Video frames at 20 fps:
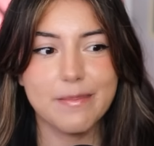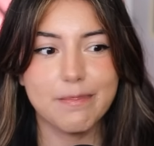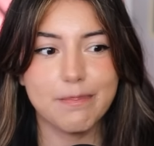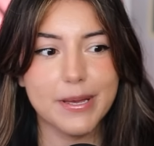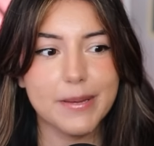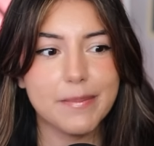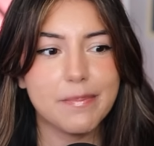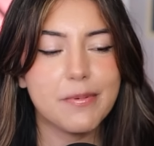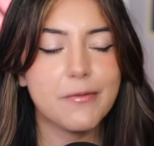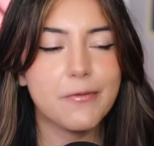
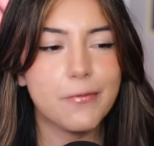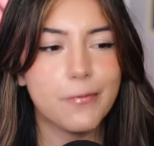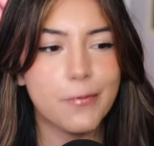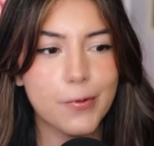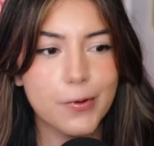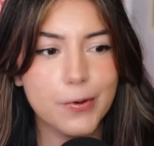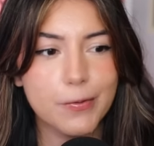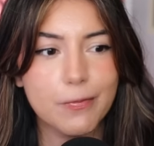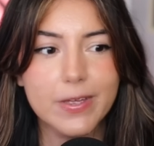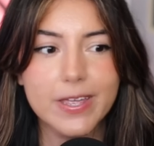but
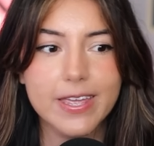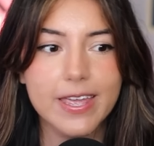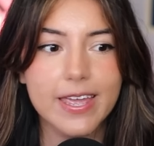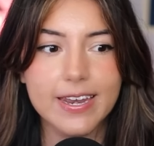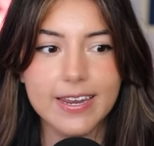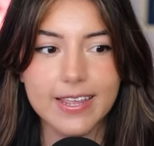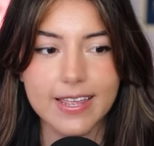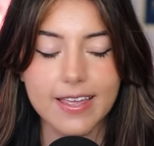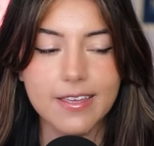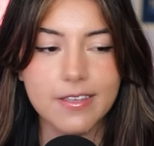before we
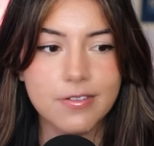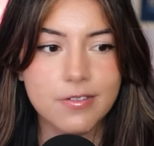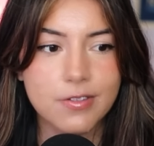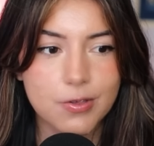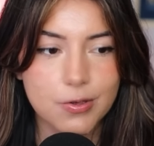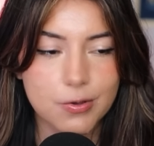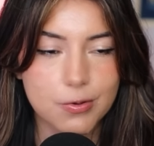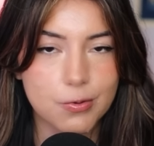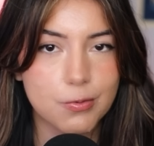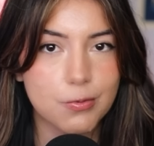get
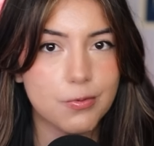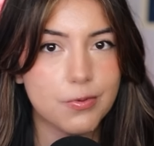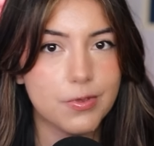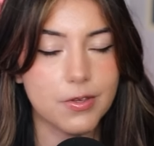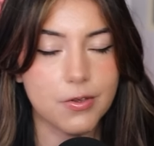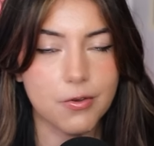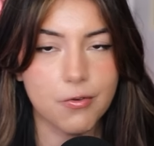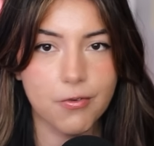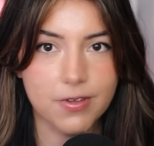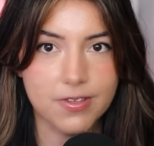into
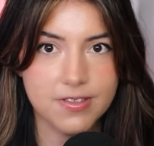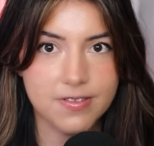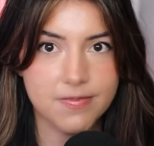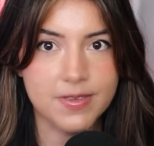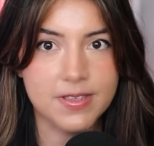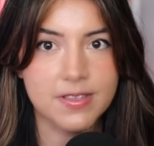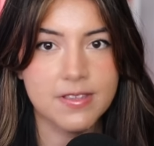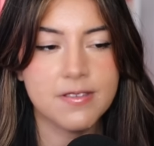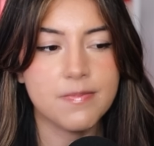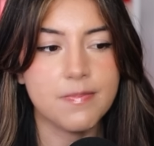the
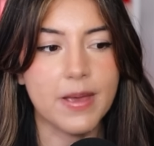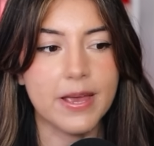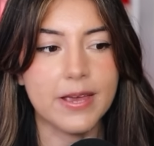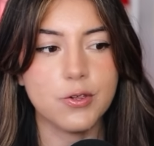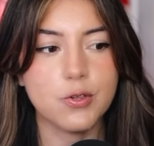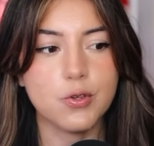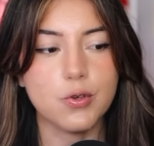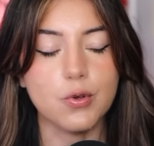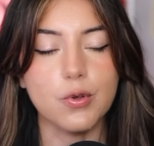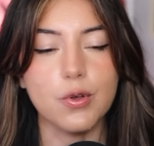Christmas
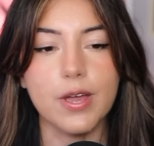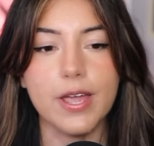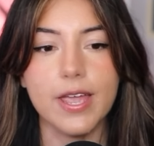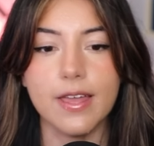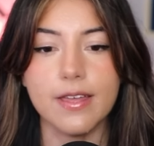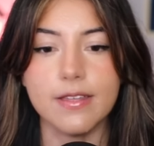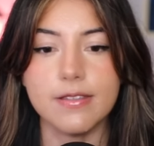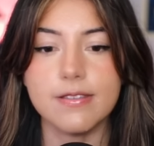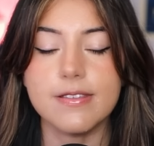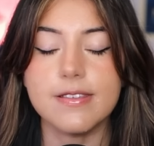special
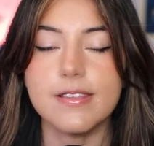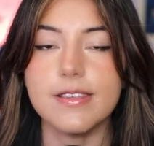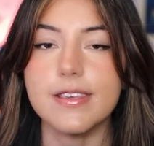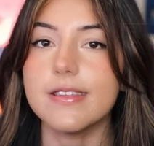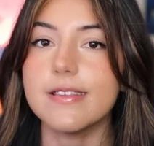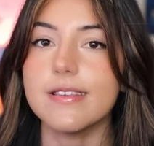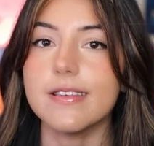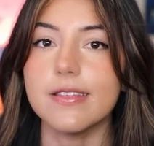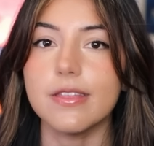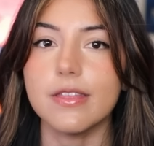and
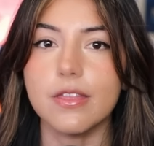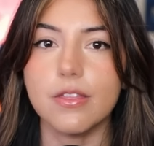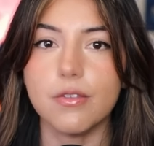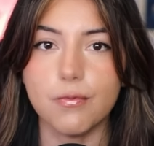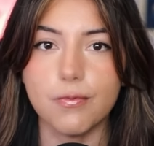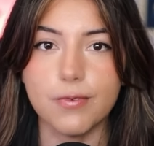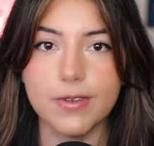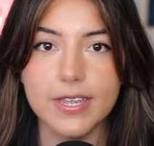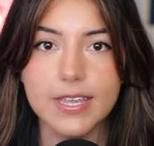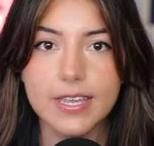season
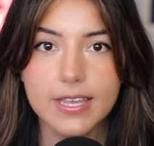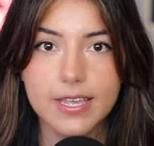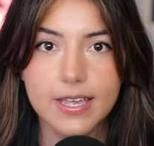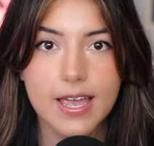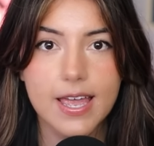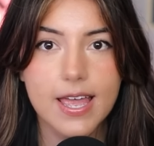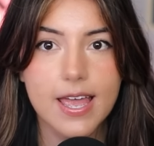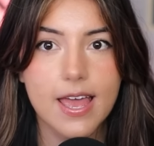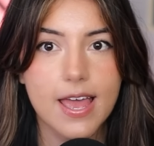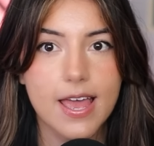three,
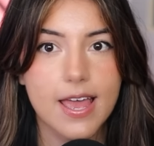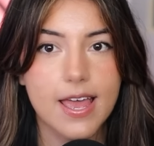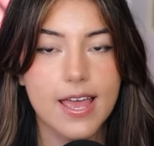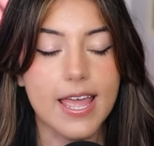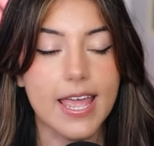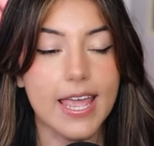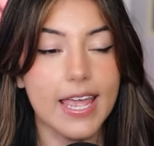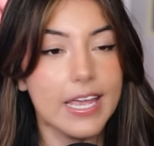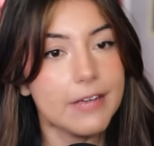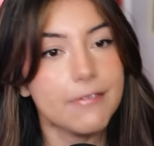
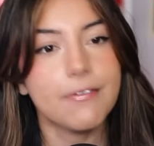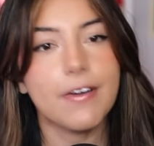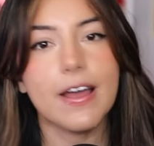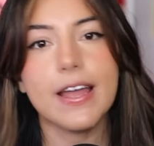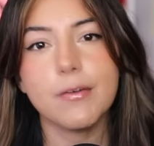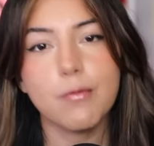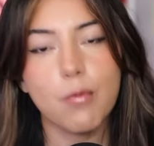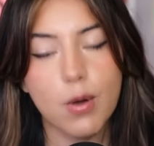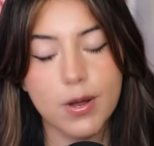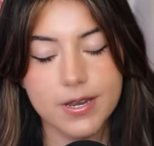if
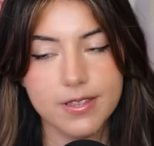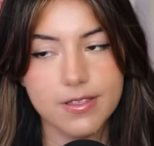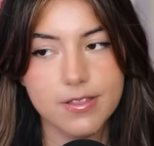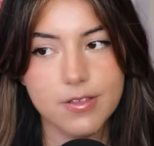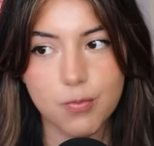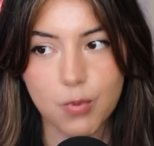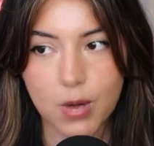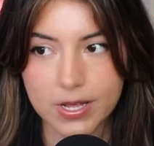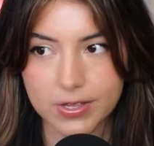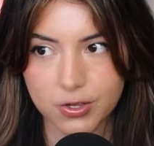I wanted
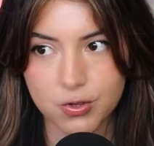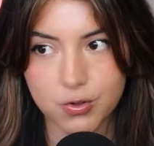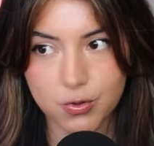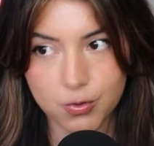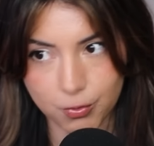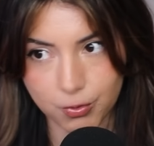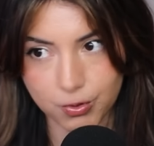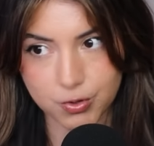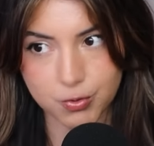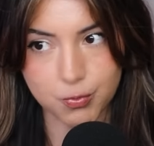to watch
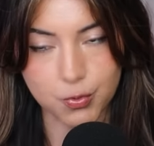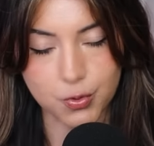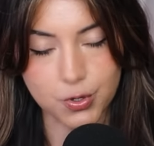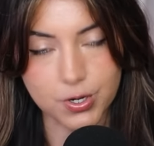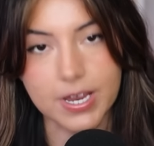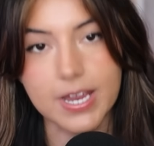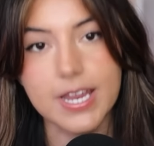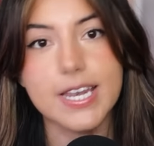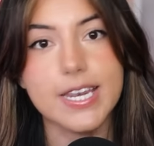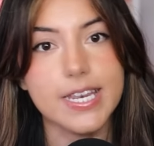
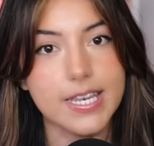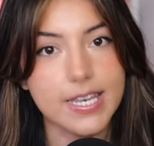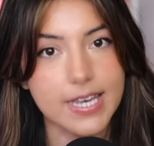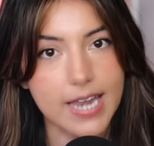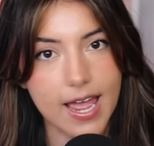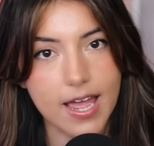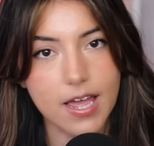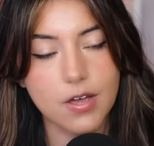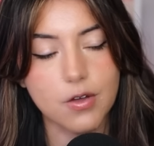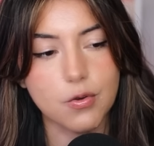Torchwood,
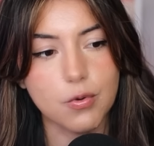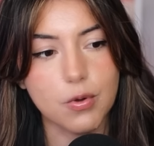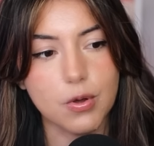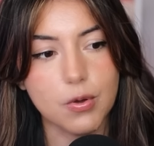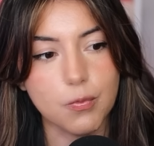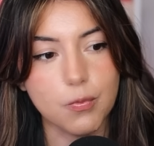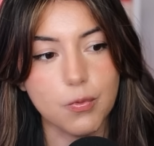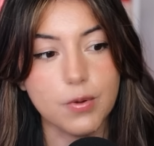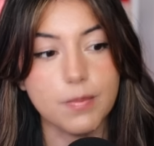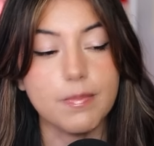
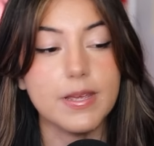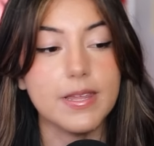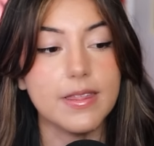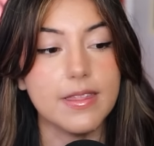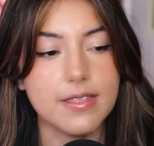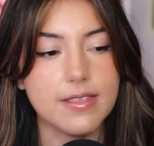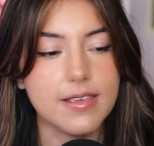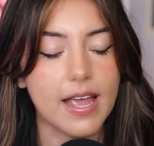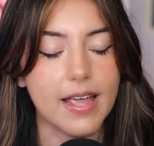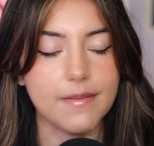now would be
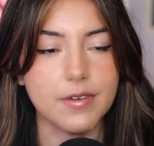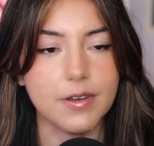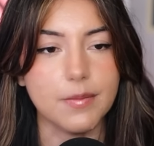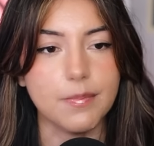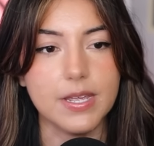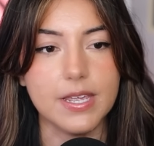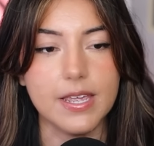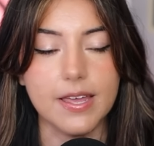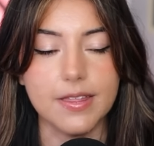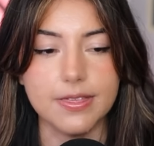the time to
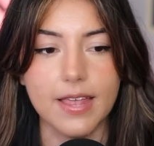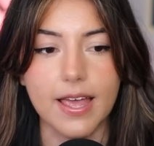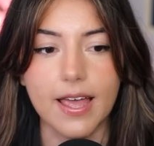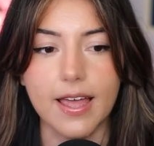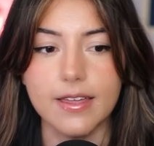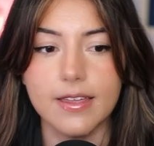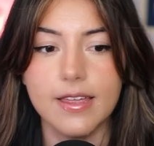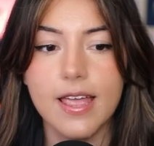begin that.